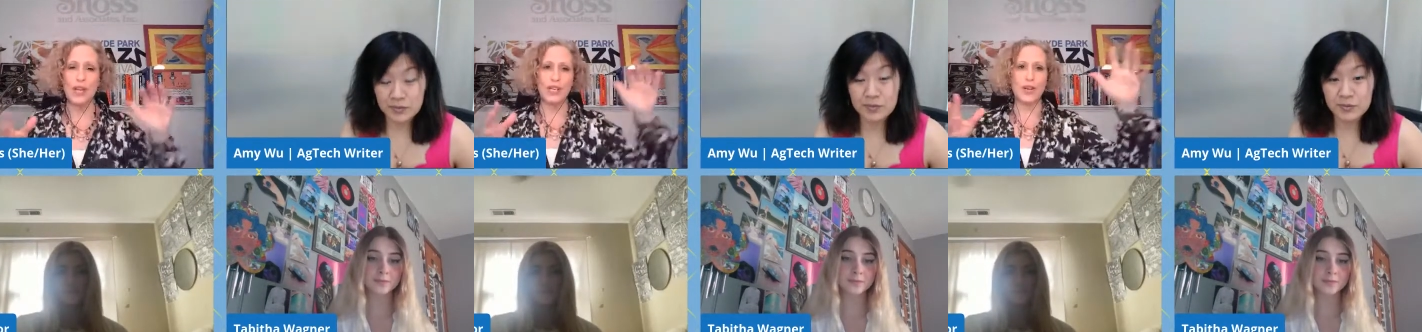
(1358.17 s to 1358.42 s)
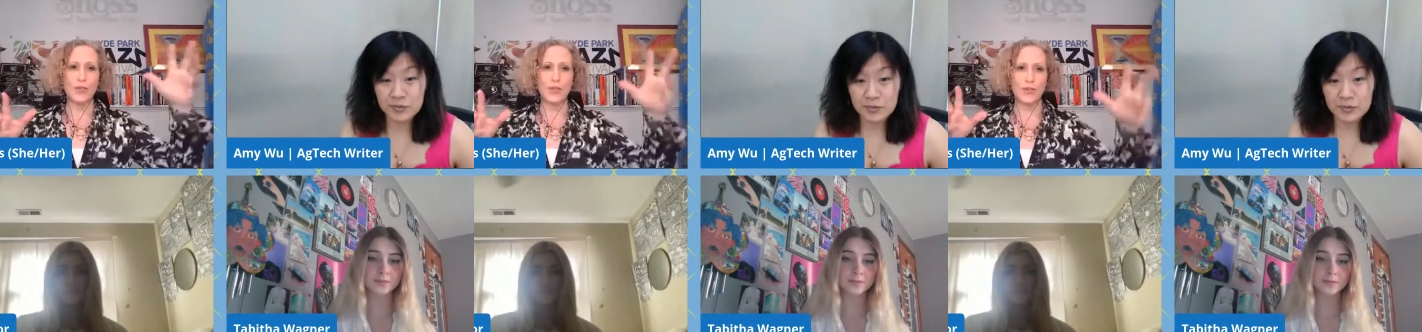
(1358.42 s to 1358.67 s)

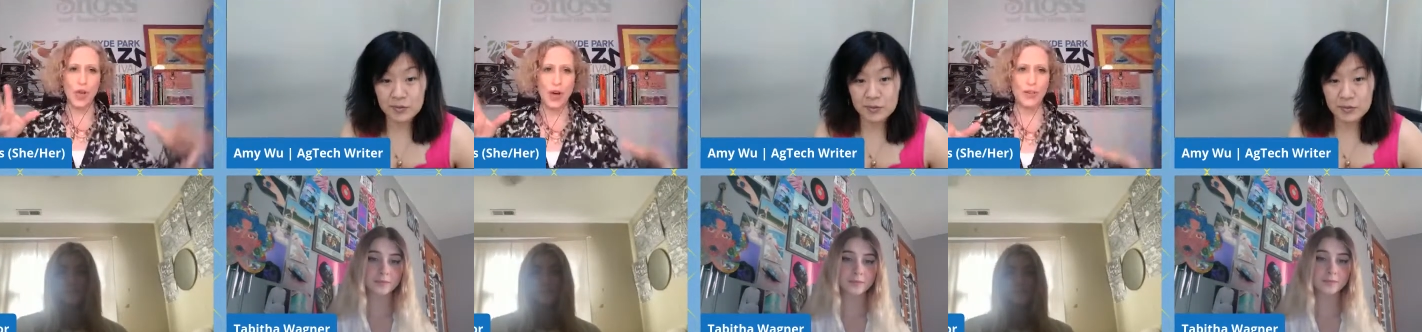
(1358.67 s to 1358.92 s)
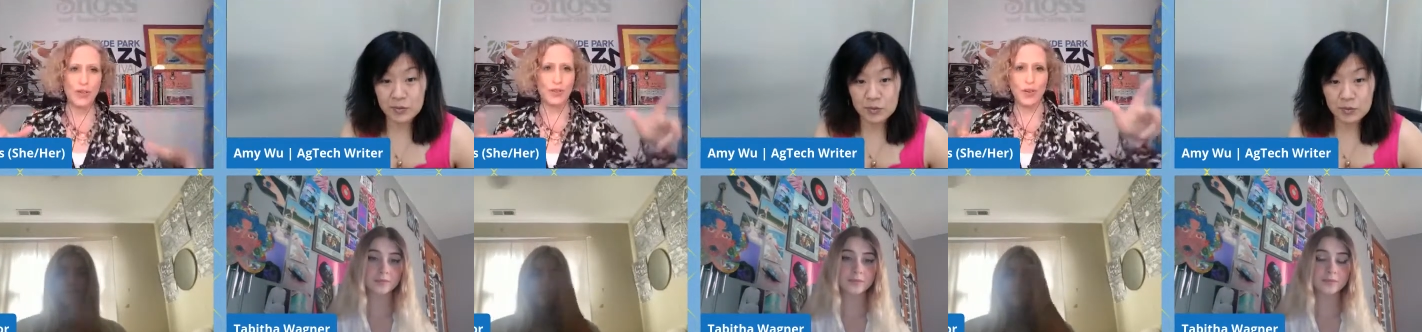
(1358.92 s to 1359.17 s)
Speaker 1: you know, there's
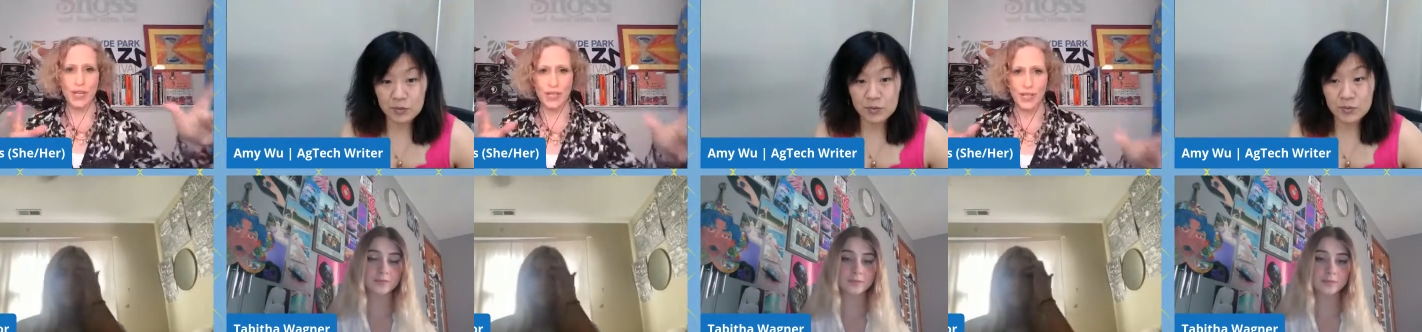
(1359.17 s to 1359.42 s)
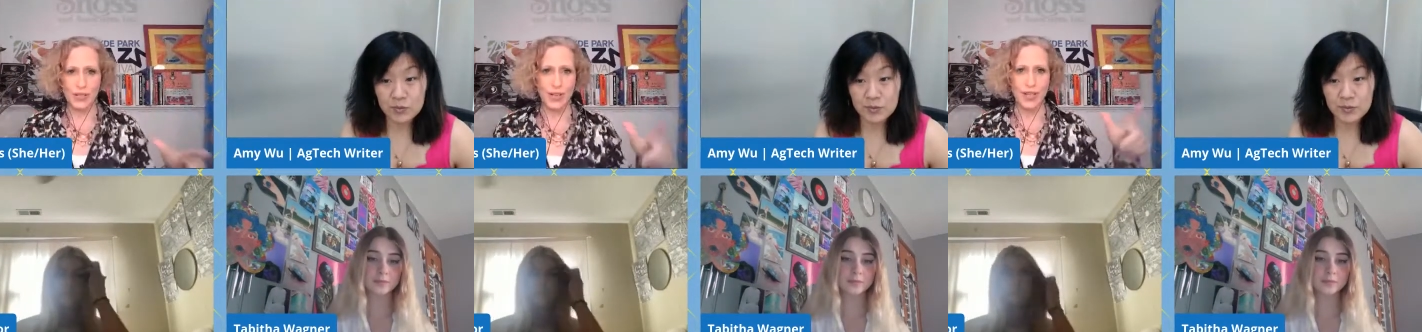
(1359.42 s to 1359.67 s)
all the
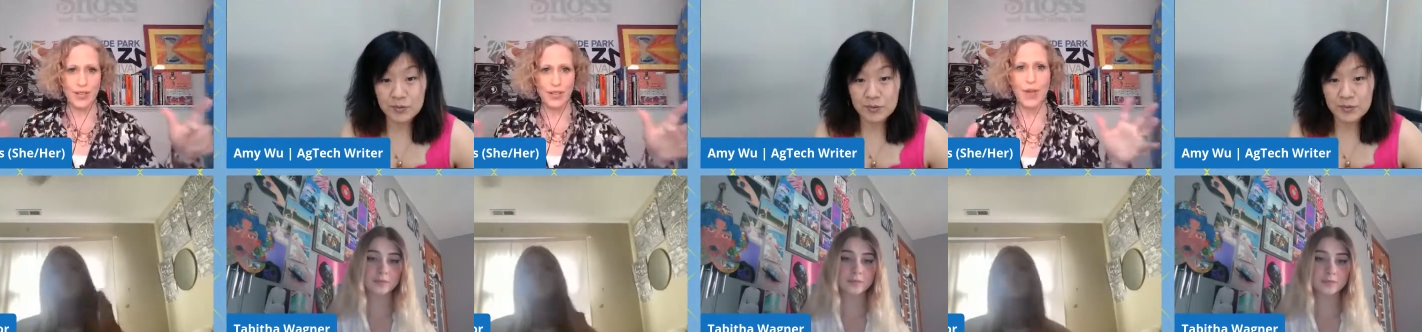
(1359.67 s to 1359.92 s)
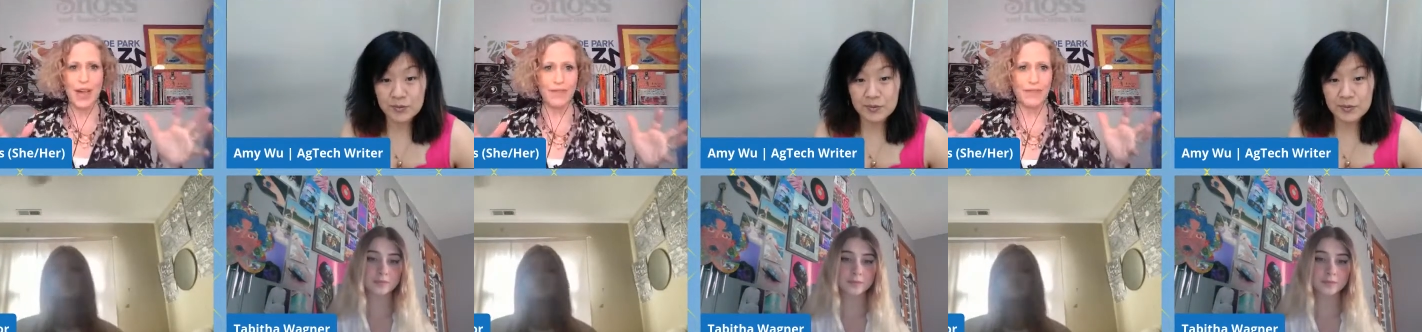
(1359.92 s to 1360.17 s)
criteria that
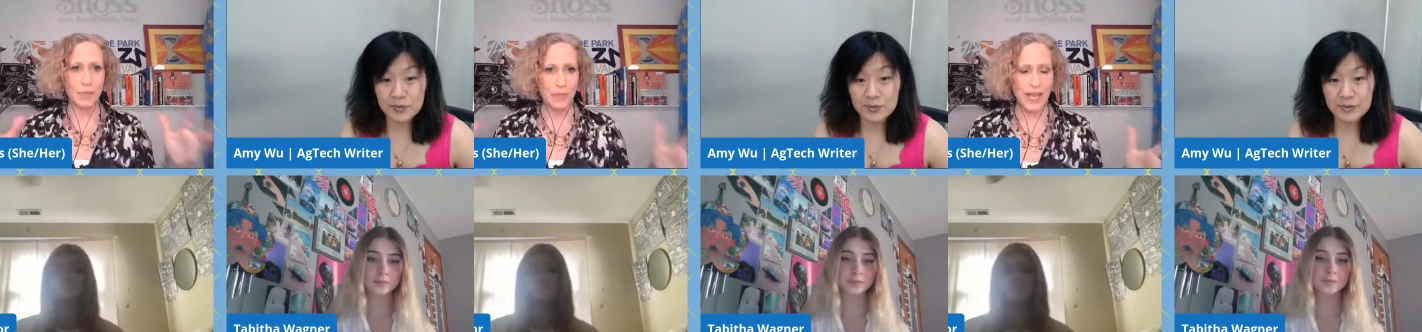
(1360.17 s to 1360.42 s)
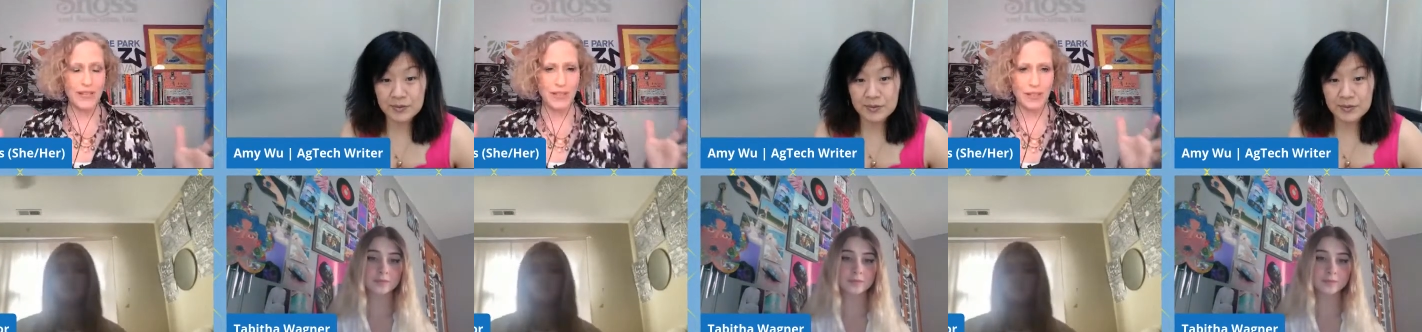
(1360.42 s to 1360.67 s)
you have for
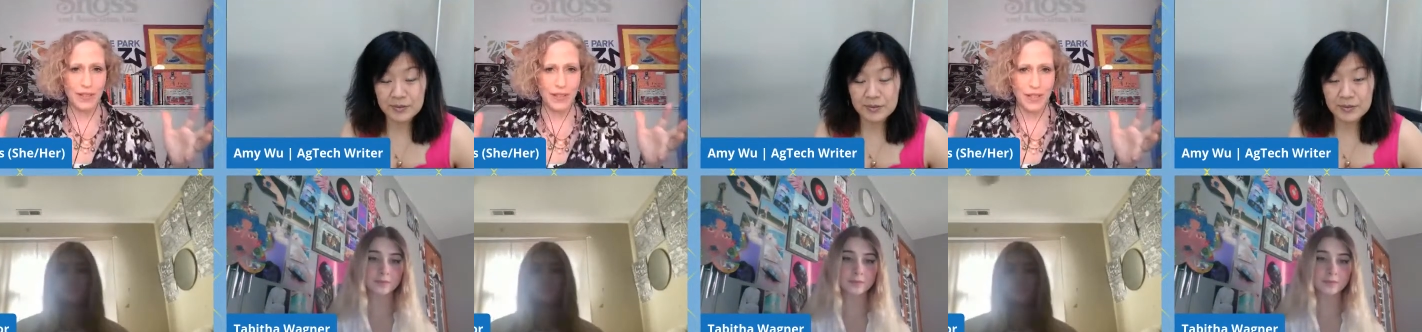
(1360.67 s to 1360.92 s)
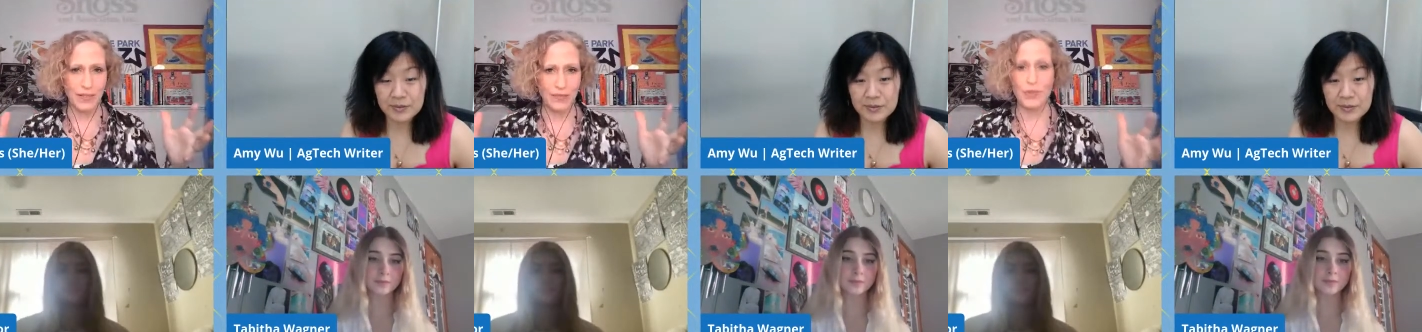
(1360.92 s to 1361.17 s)

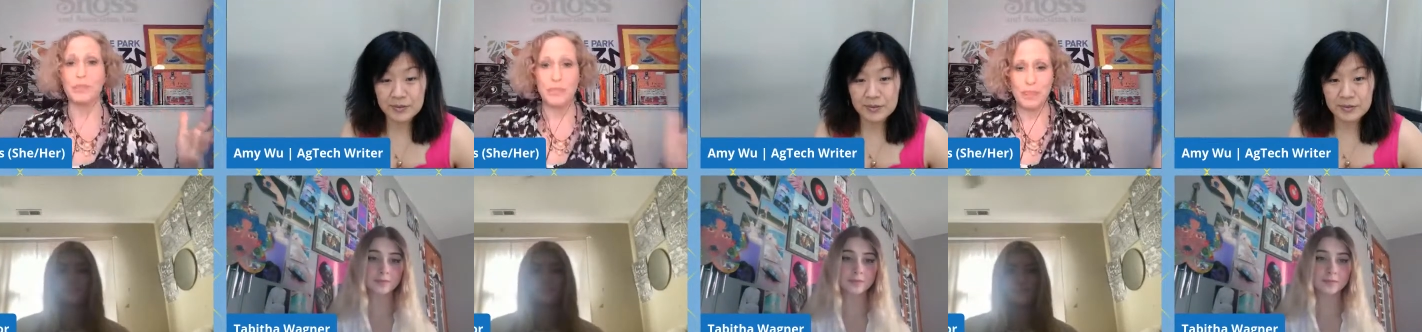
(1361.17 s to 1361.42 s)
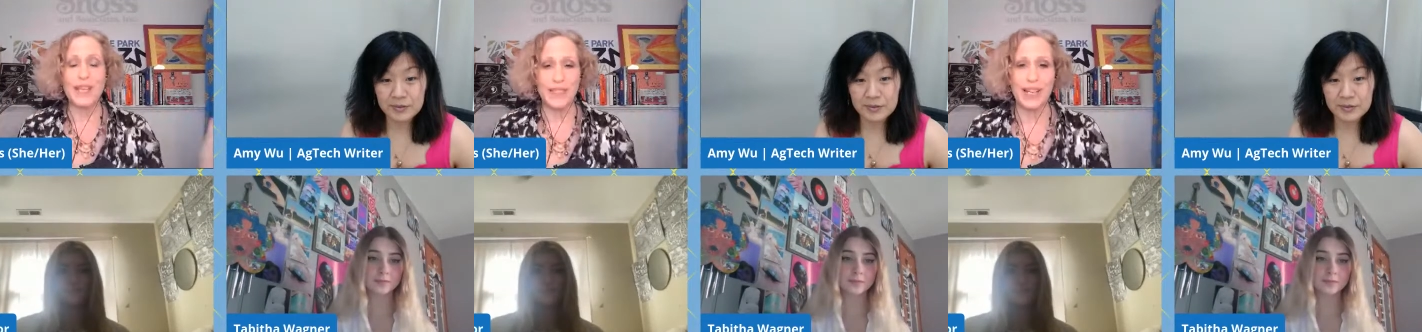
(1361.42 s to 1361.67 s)
basically for
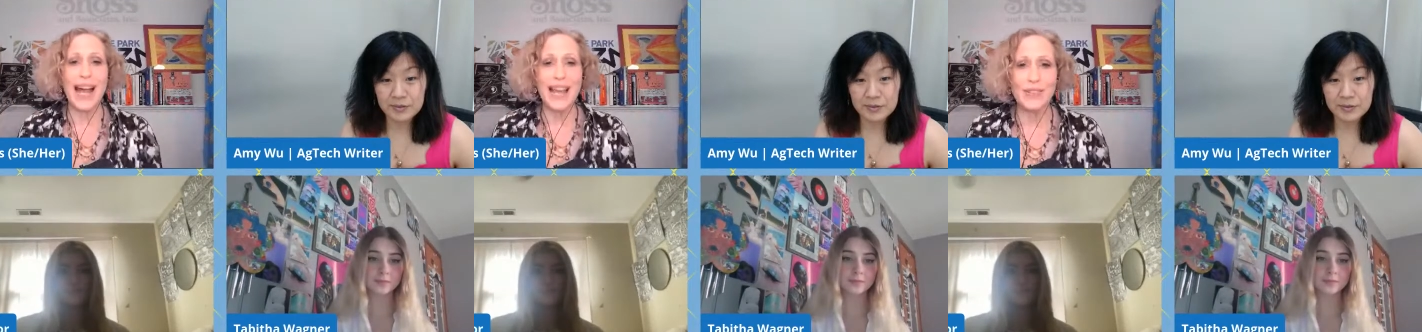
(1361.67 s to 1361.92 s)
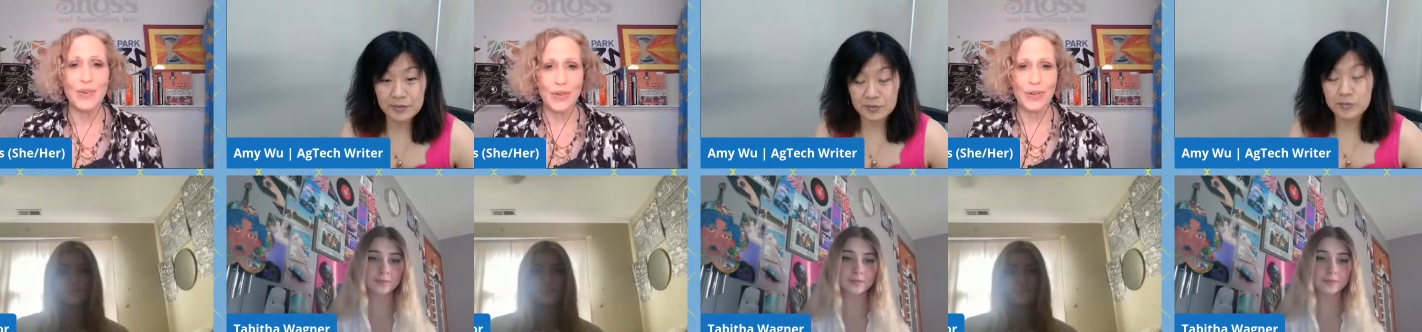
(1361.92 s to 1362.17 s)
basic high
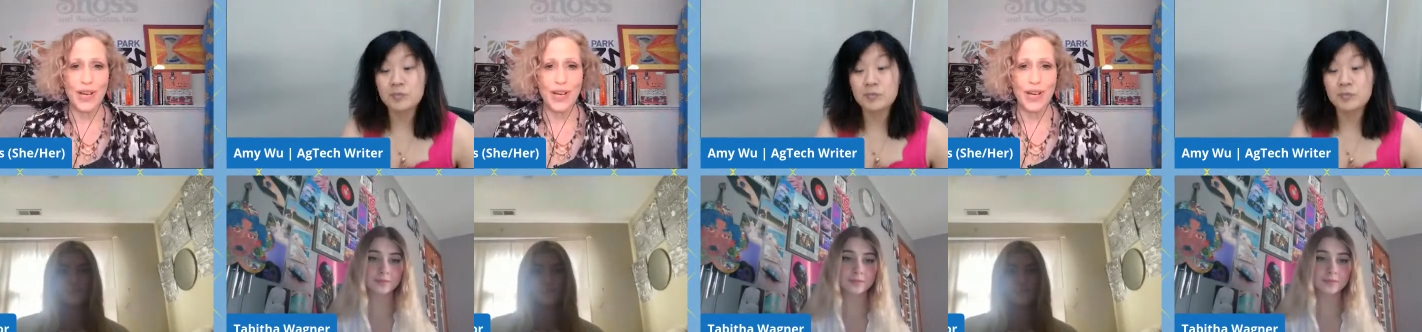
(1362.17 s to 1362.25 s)
school mm-hmm.